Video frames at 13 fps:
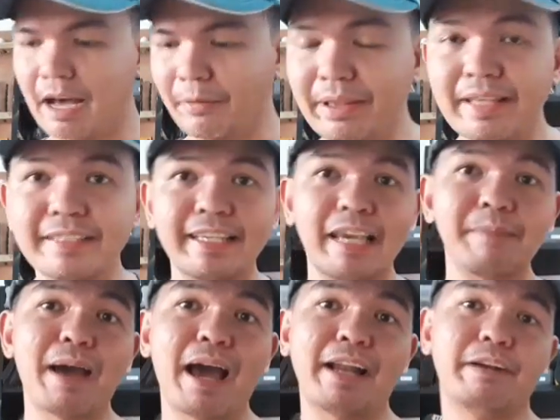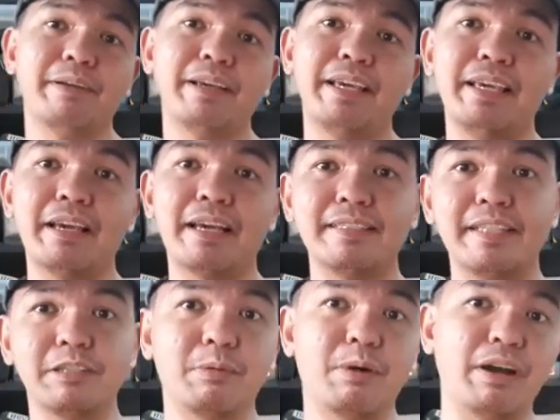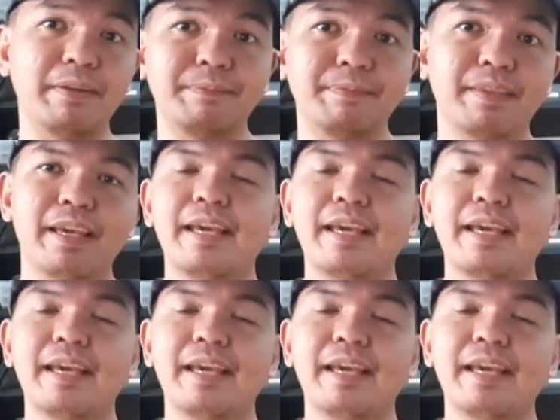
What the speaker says: with the same battery as this one.